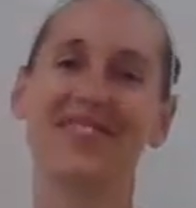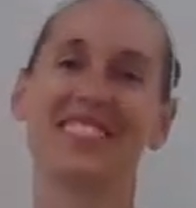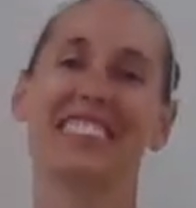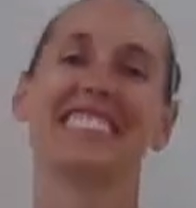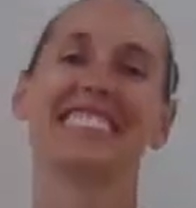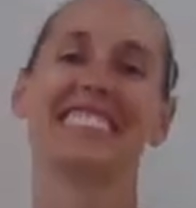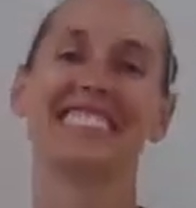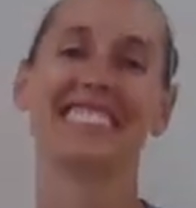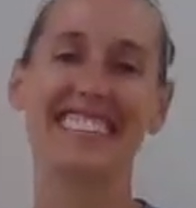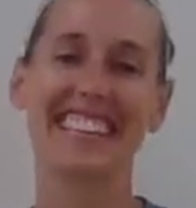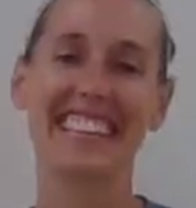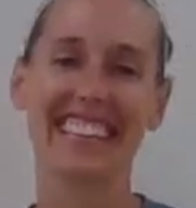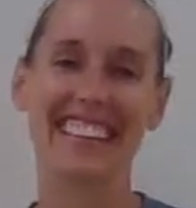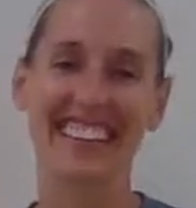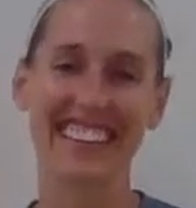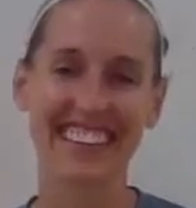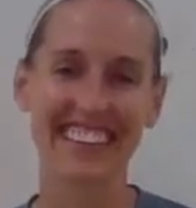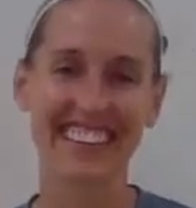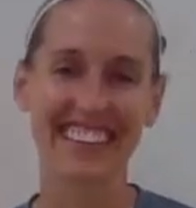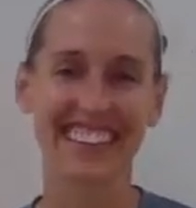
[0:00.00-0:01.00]
Mrs. Zena
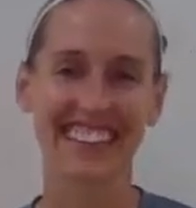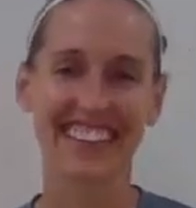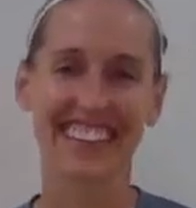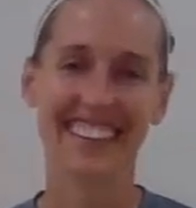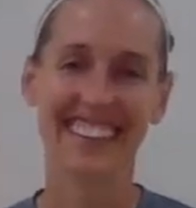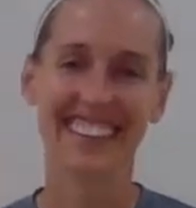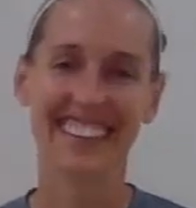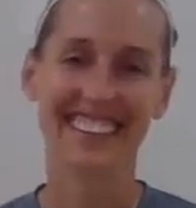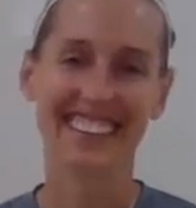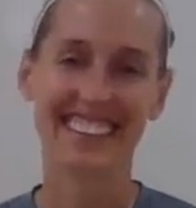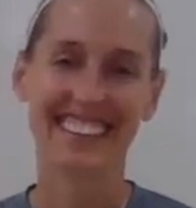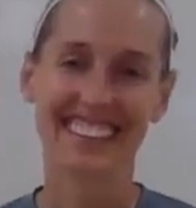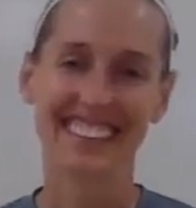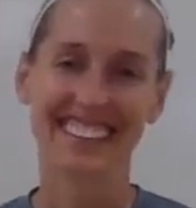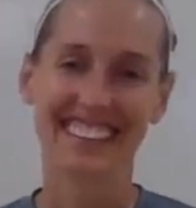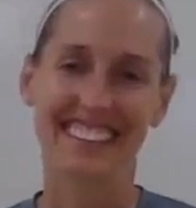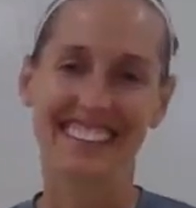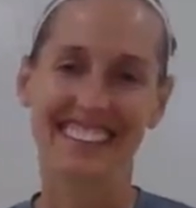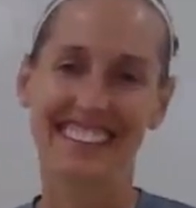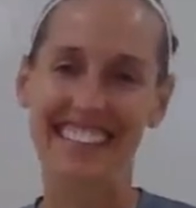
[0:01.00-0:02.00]
here.
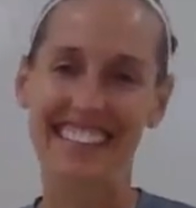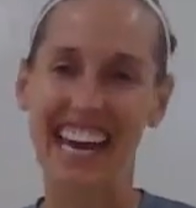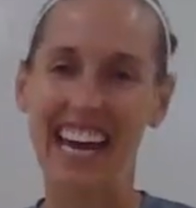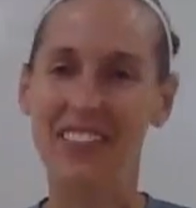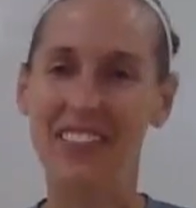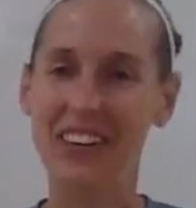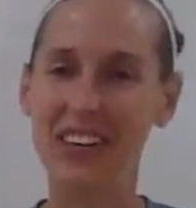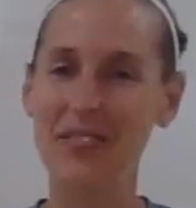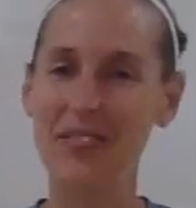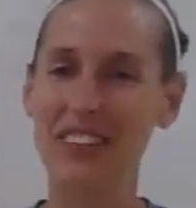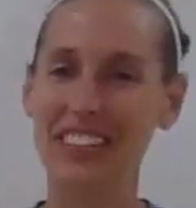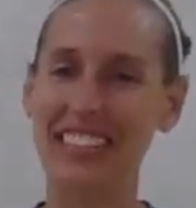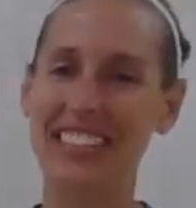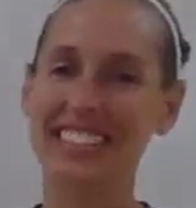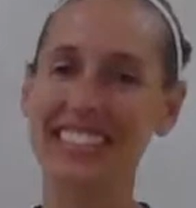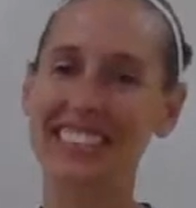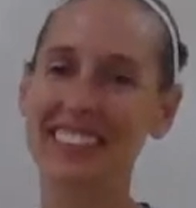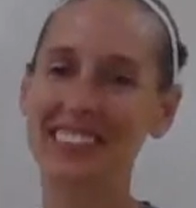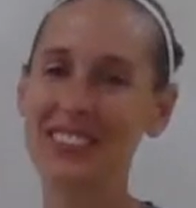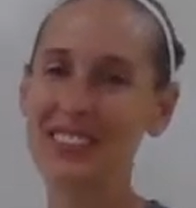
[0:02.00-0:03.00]
Today we're going to
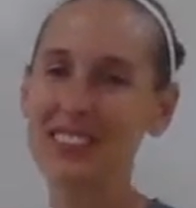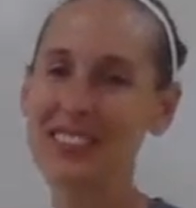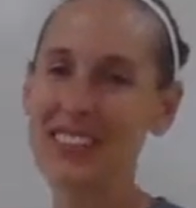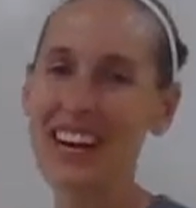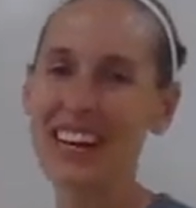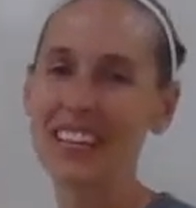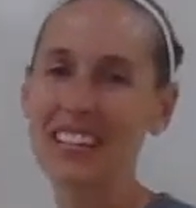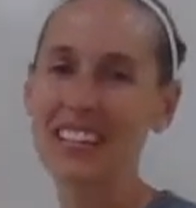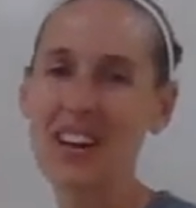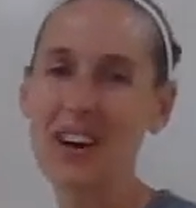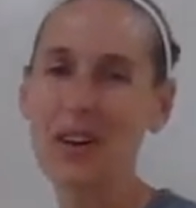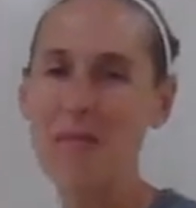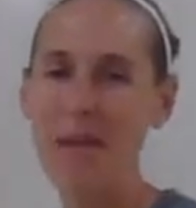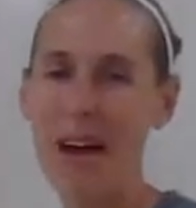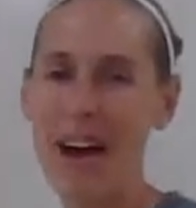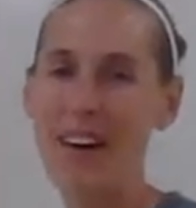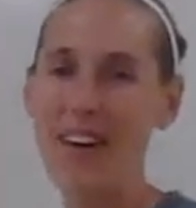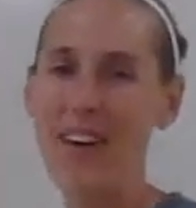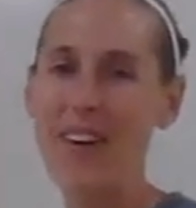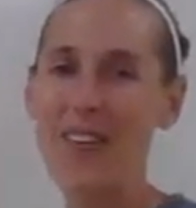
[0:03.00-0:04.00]
continue talking
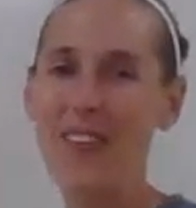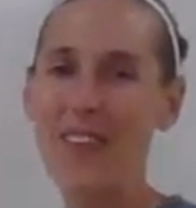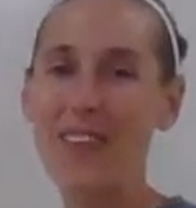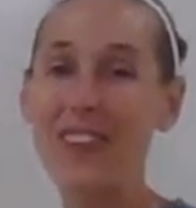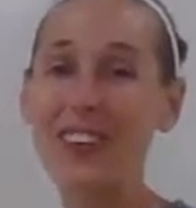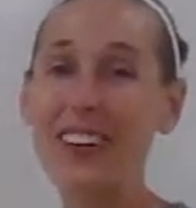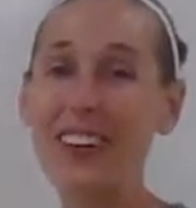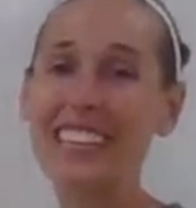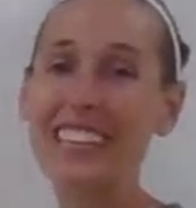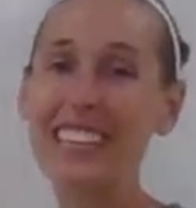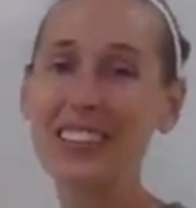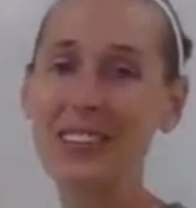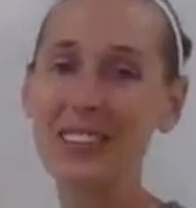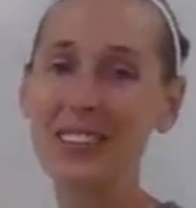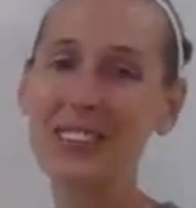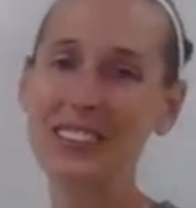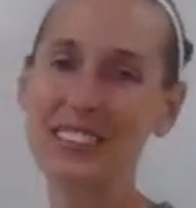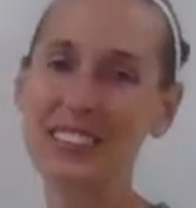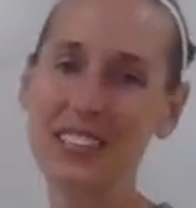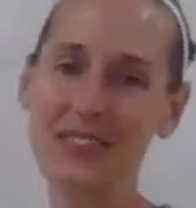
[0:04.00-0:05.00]
about
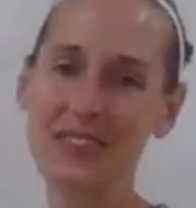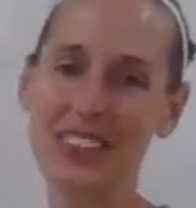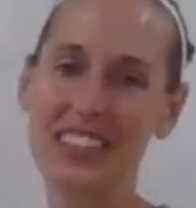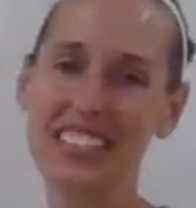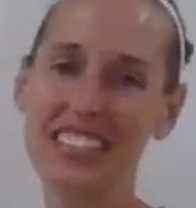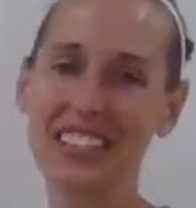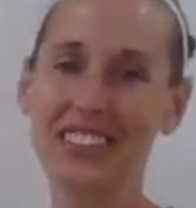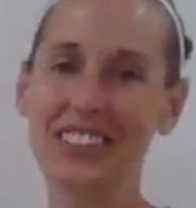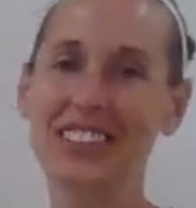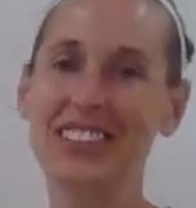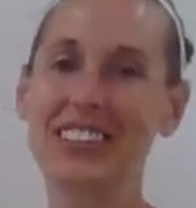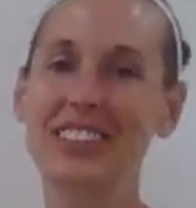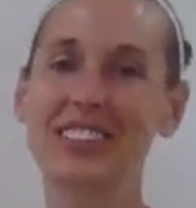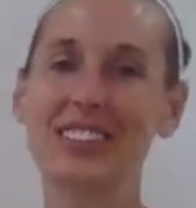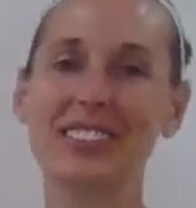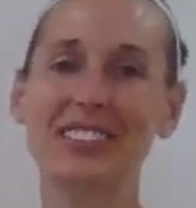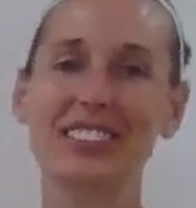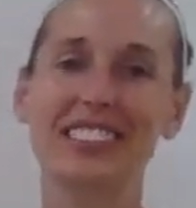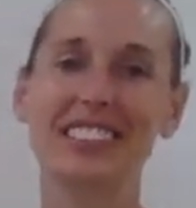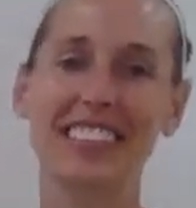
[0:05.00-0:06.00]
reusing
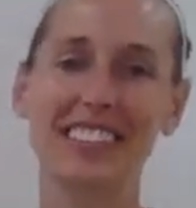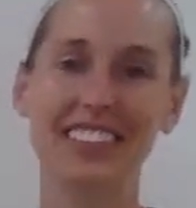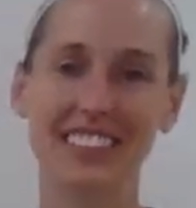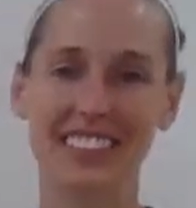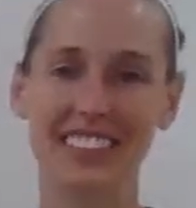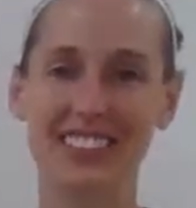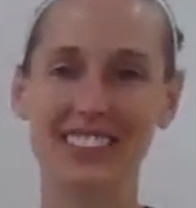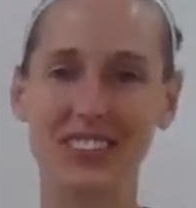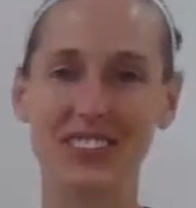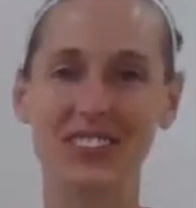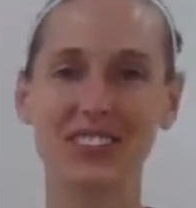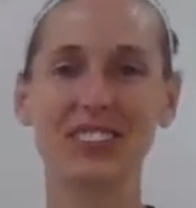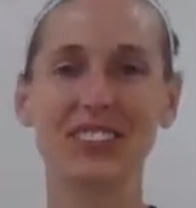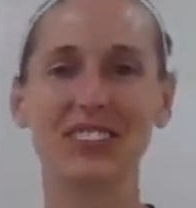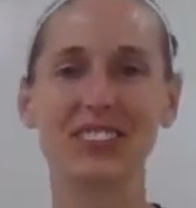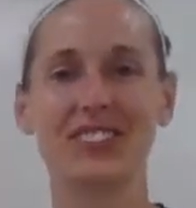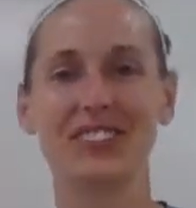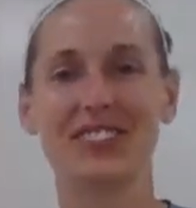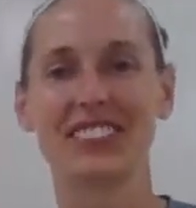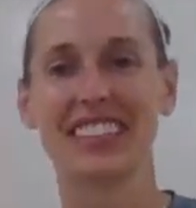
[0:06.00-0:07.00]
materials here at
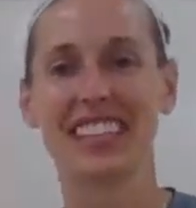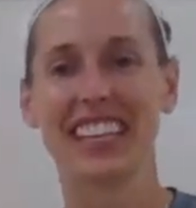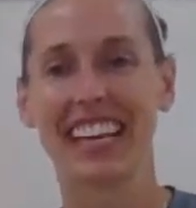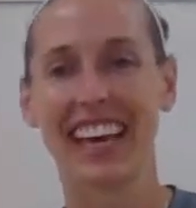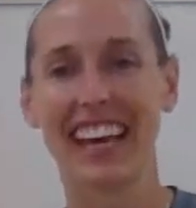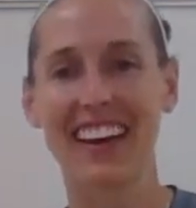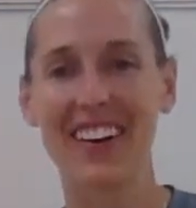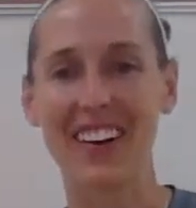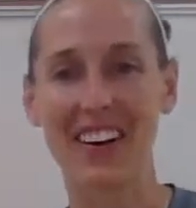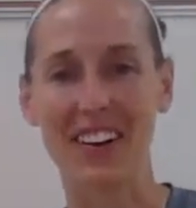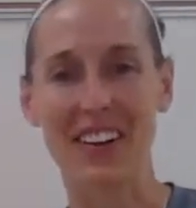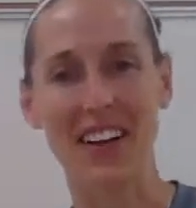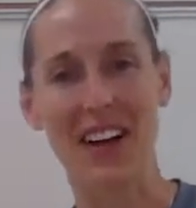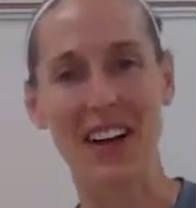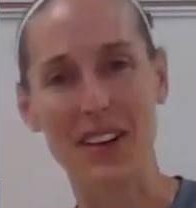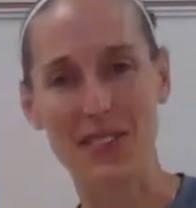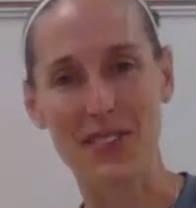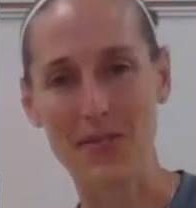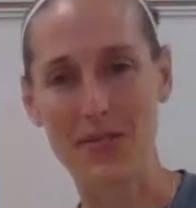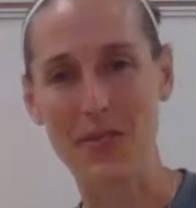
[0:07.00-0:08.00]
school in our
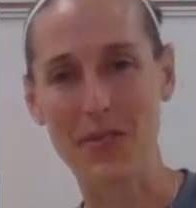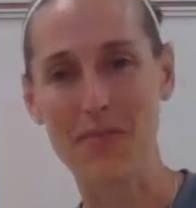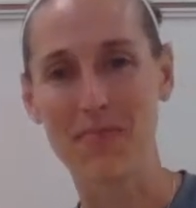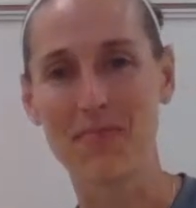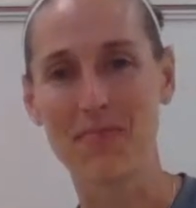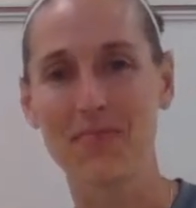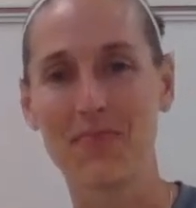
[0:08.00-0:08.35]
classroom.